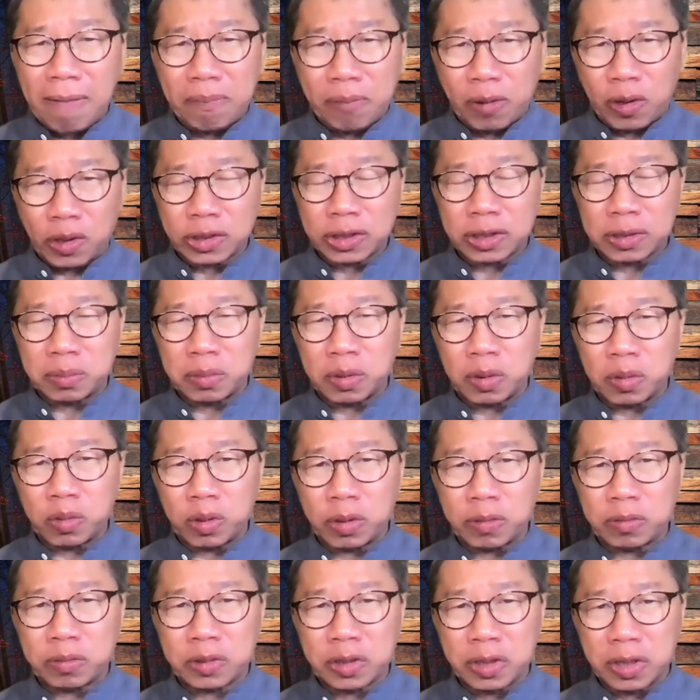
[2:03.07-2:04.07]
are possible
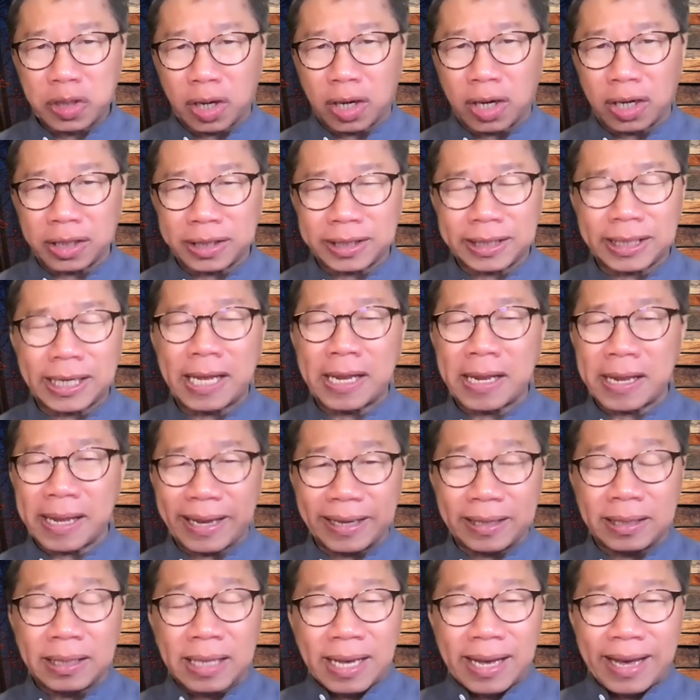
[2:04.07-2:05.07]
with God.
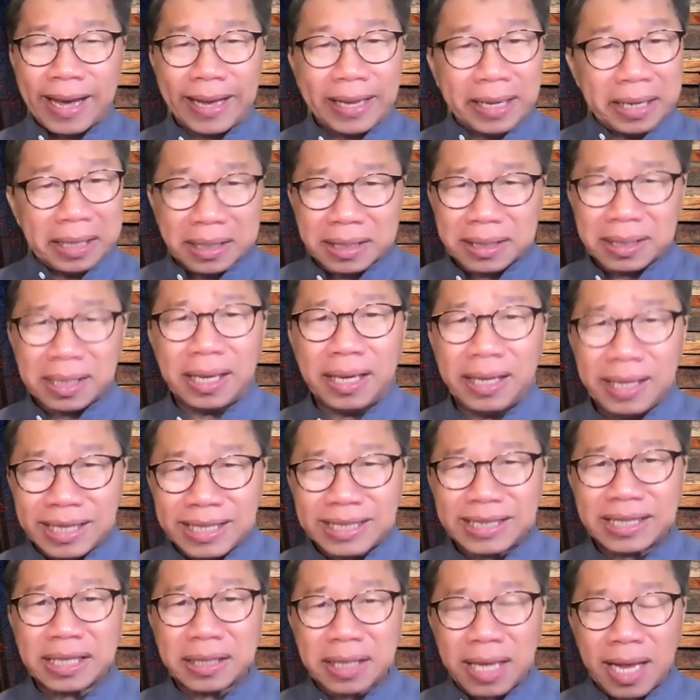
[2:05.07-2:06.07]
And it
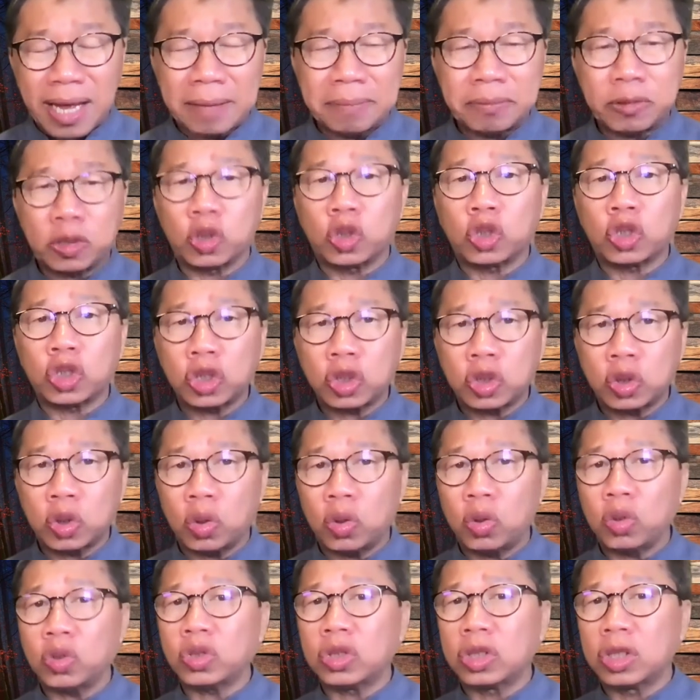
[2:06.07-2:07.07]
is the time to
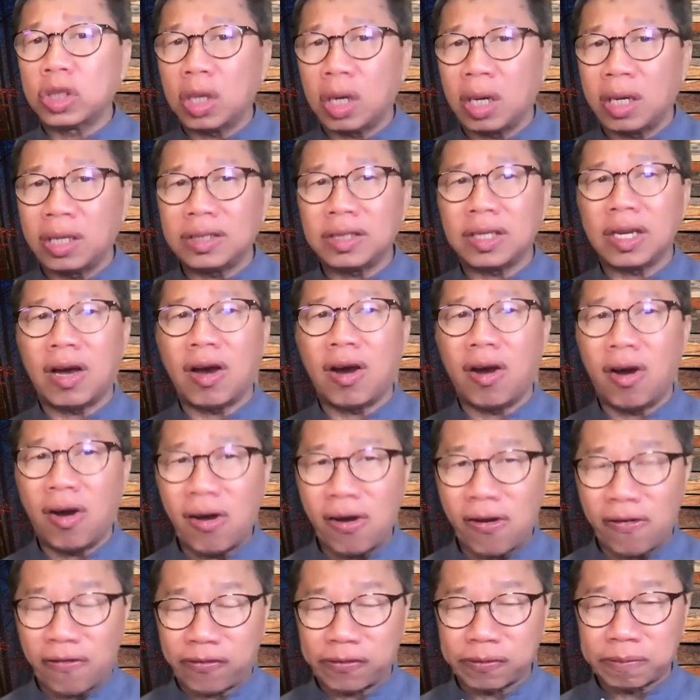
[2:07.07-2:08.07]
show God
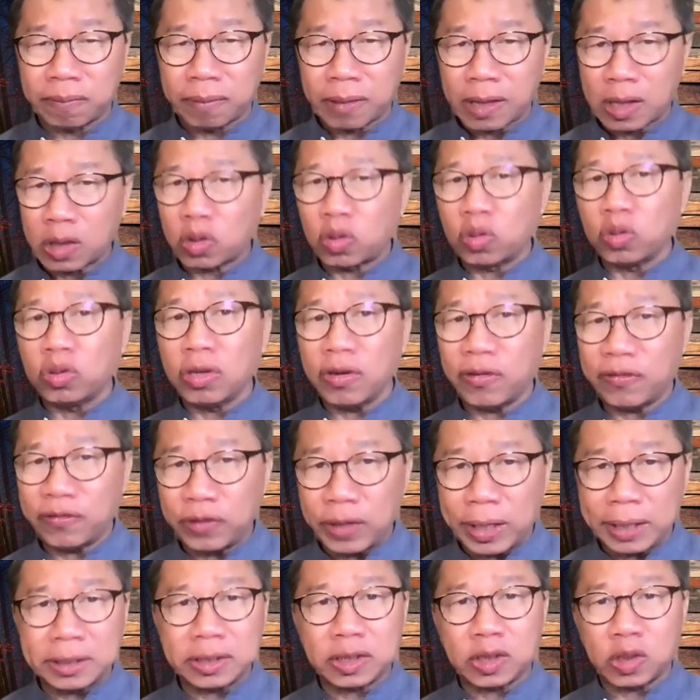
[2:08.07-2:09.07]
off to your
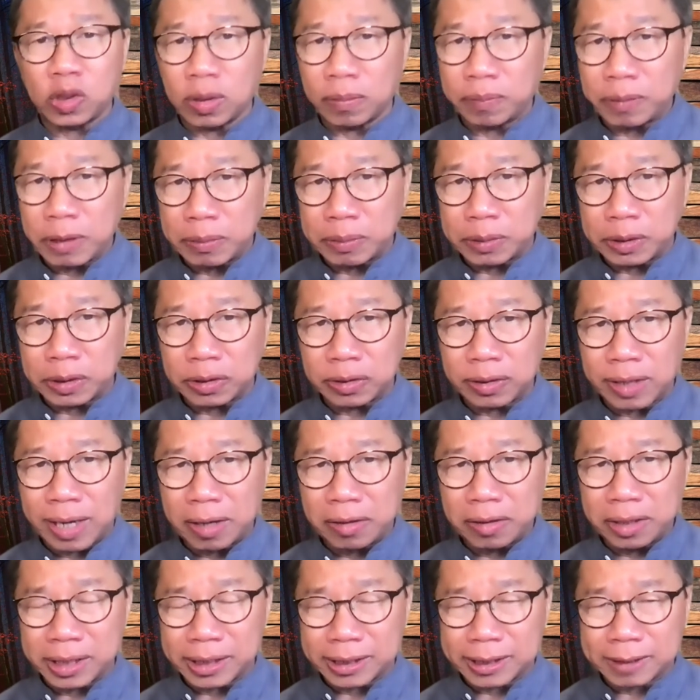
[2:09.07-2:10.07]
friends, to the people
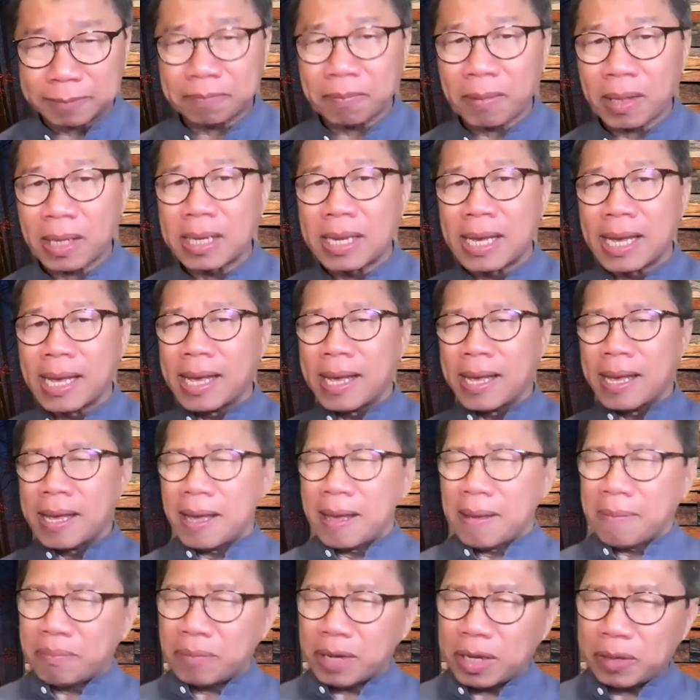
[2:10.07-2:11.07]
around us.
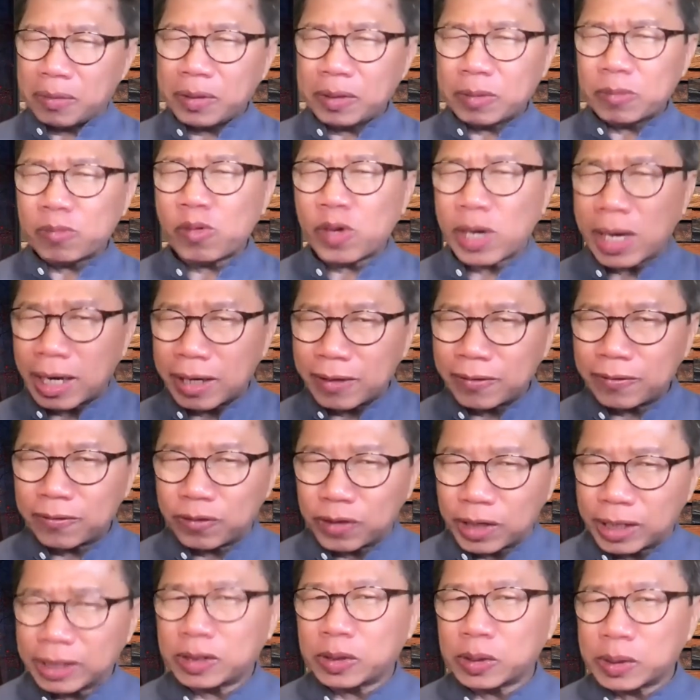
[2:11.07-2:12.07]
Maybe we are
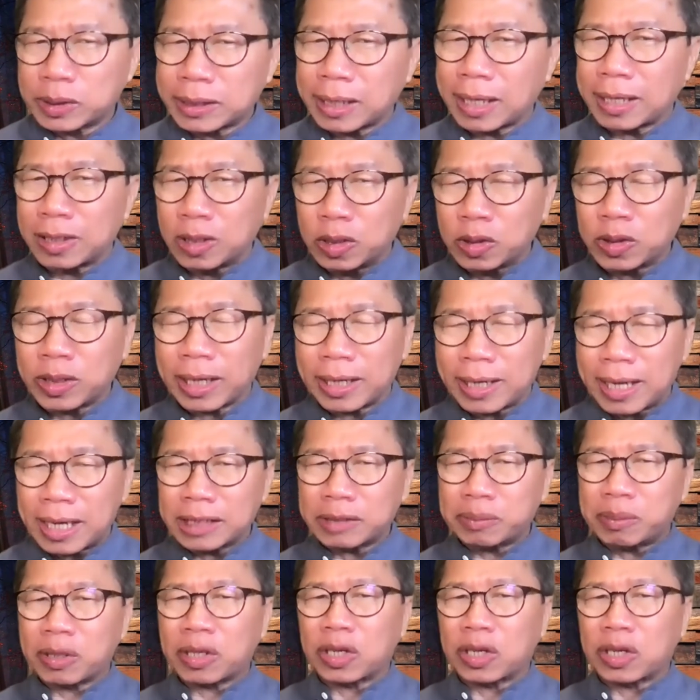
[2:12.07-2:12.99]
afraid to say, look at us,